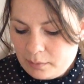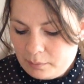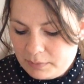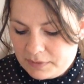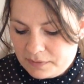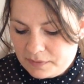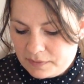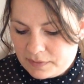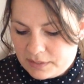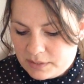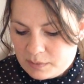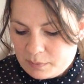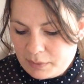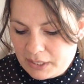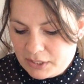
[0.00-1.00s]
But
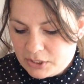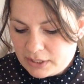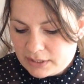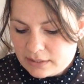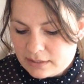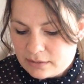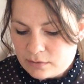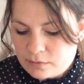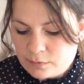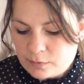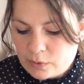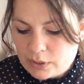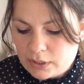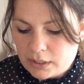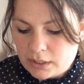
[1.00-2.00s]
this project is
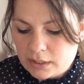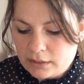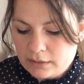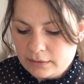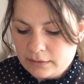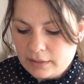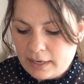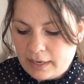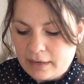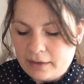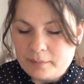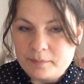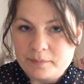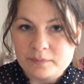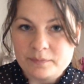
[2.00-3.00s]
for
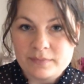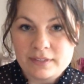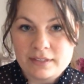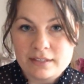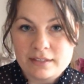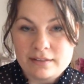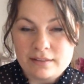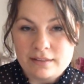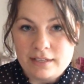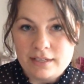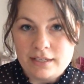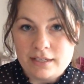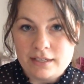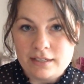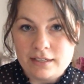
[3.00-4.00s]

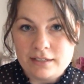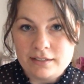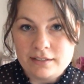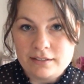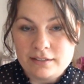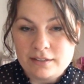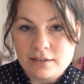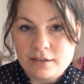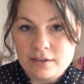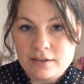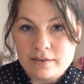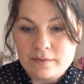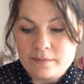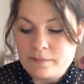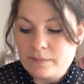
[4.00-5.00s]
the
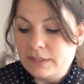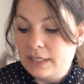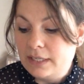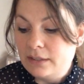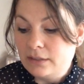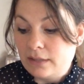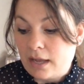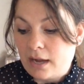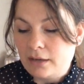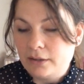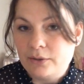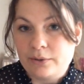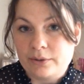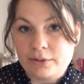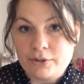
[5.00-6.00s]
knit along
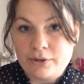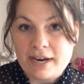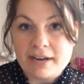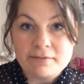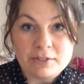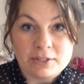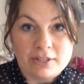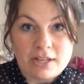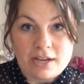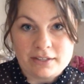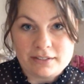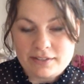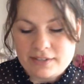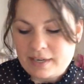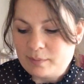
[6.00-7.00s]
or craft
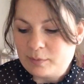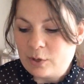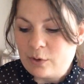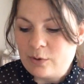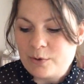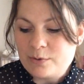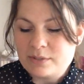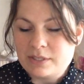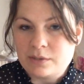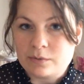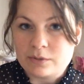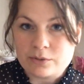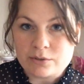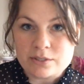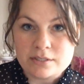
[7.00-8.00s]
along that I'm co-hosting
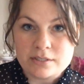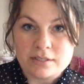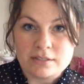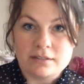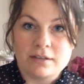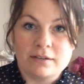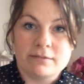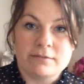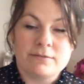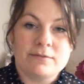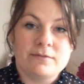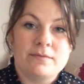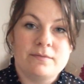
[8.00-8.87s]
with Kristen of